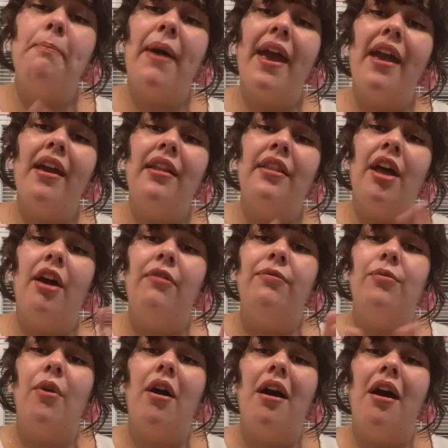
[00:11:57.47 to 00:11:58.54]
pail of
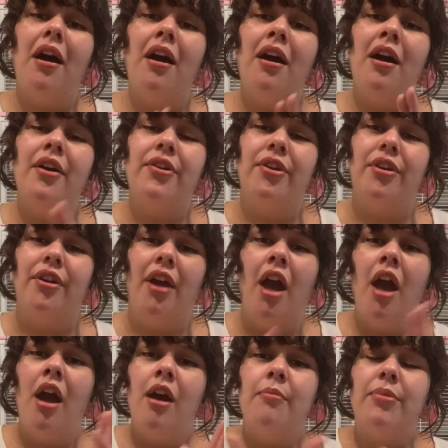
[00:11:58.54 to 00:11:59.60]
water.
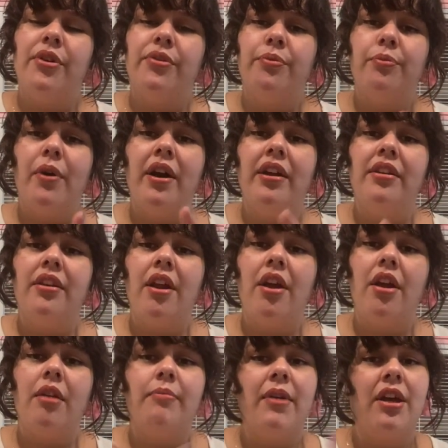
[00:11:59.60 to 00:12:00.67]
Put one arm